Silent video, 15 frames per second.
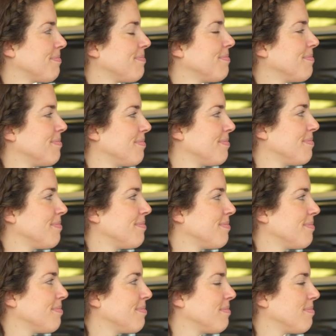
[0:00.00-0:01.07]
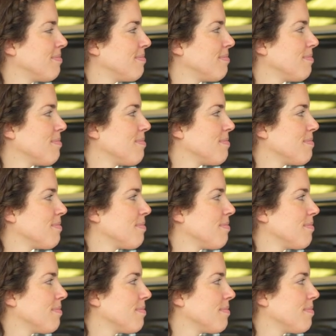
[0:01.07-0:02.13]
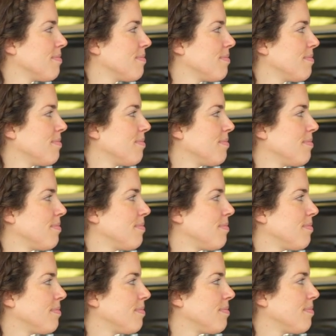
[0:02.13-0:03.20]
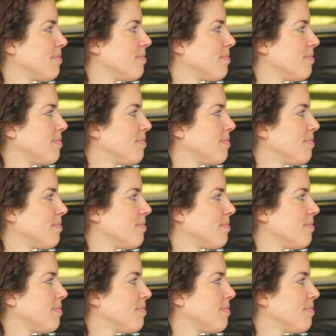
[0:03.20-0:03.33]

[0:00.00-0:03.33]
(not speaking)